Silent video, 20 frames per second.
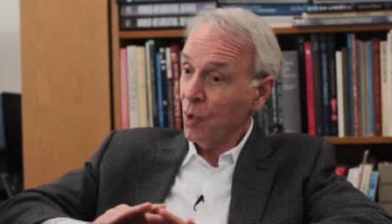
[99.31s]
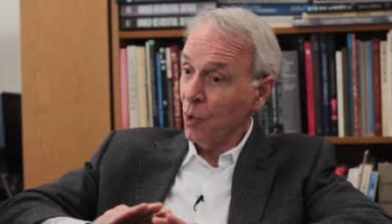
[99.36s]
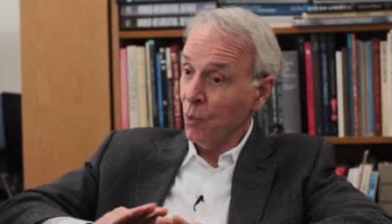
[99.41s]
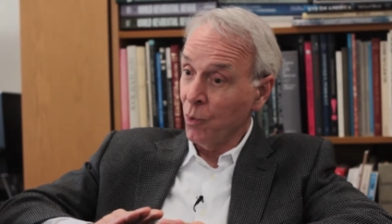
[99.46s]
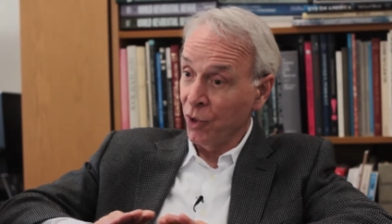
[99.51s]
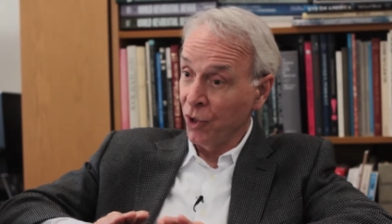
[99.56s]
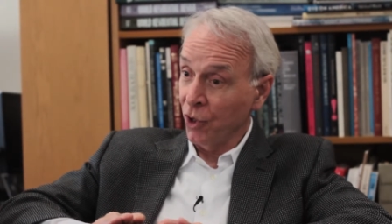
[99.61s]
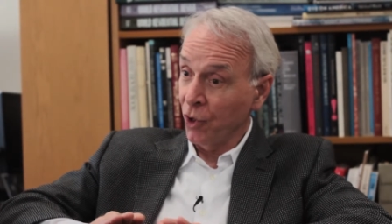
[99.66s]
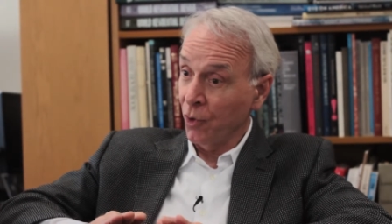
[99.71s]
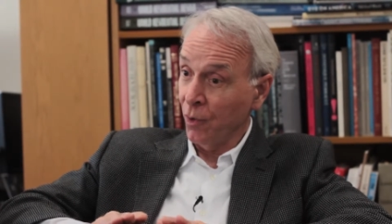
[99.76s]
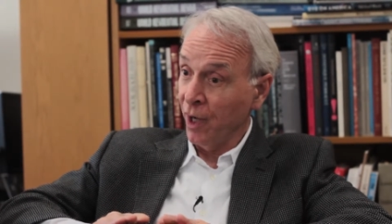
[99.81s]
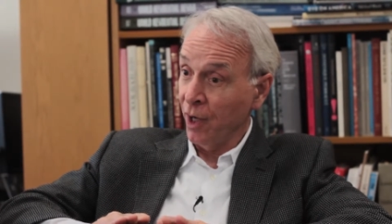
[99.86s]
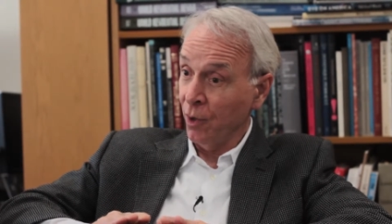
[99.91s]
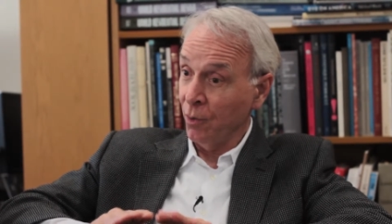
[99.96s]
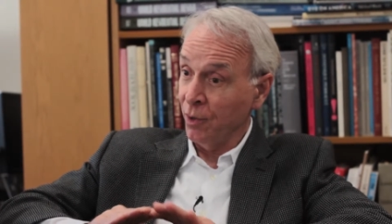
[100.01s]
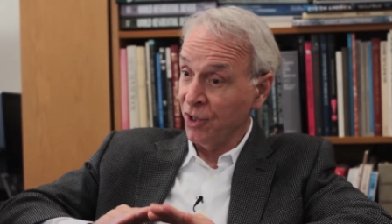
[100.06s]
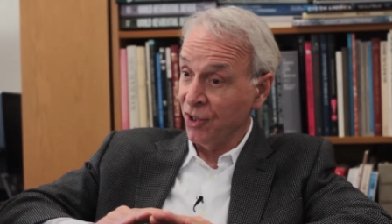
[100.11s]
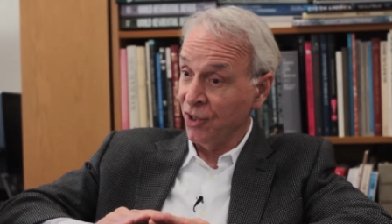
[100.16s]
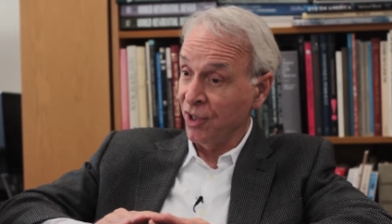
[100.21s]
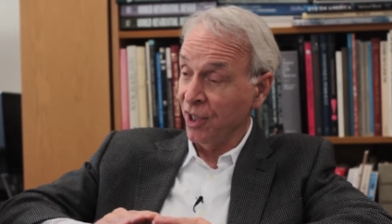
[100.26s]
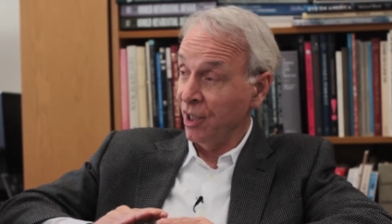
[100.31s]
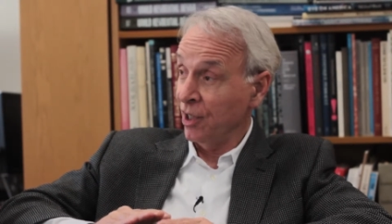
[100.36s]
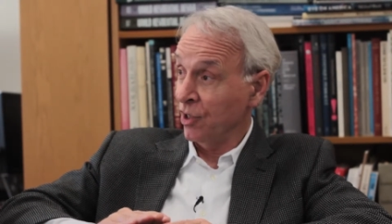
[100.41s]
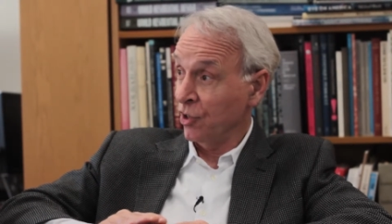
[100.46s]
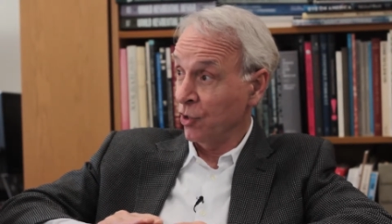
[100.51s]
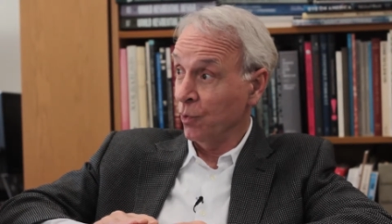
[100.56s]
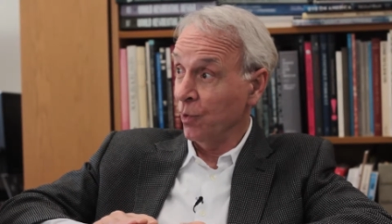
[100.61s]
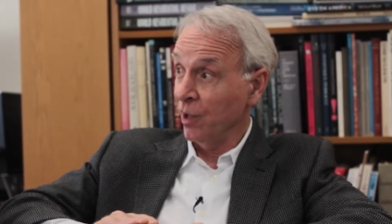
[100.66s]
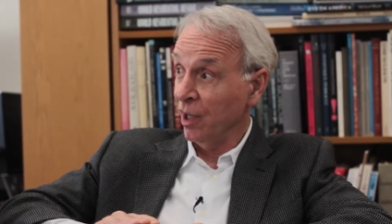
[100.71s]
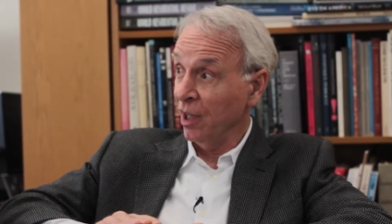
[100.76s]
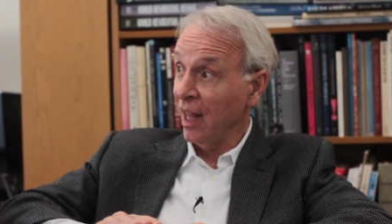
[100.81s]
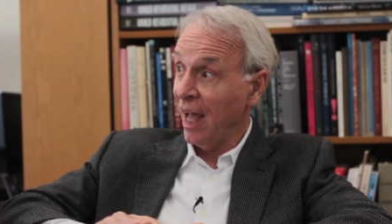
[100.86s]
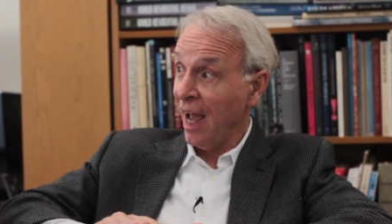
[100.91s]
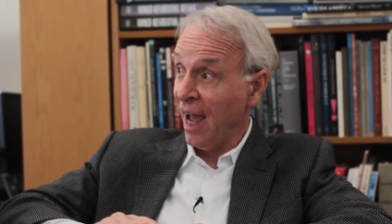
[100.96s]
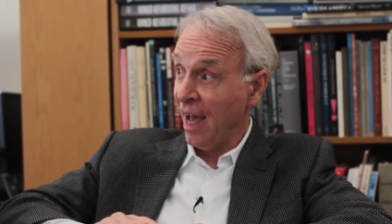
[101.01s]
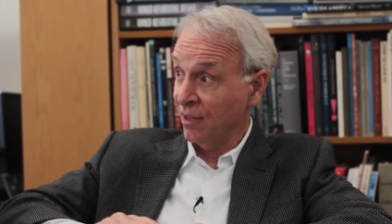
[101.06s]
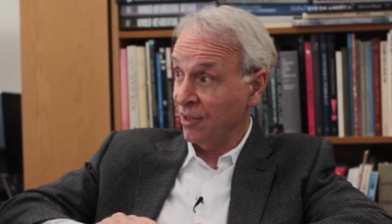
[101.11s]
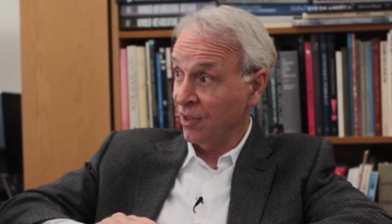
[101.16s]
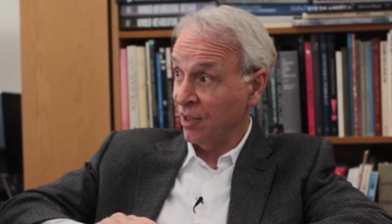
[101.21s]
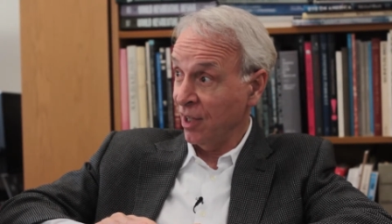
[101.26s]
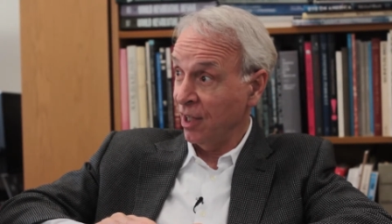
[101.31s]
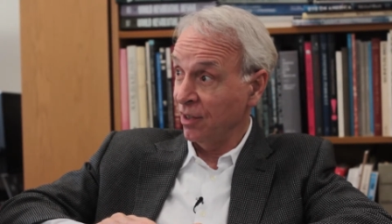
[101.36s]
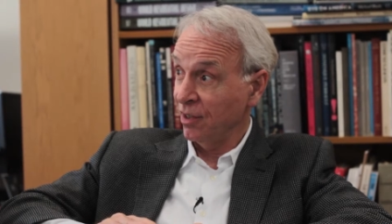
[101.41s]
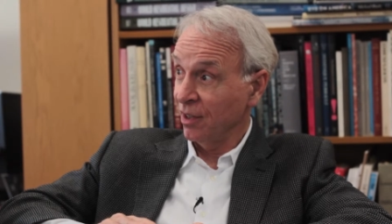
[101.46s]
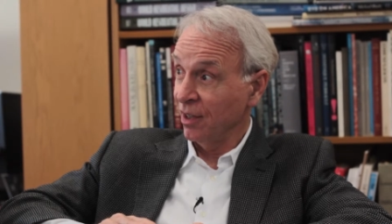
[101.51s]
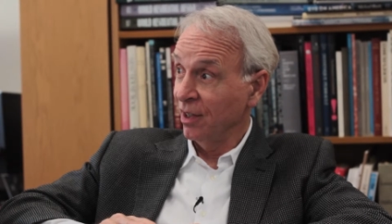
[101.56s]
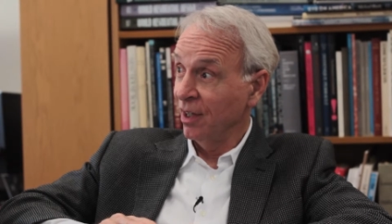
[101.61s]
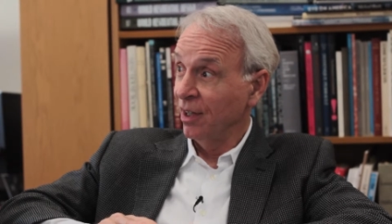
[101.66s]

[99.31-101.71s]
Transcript: where the creek was seen as a real asset.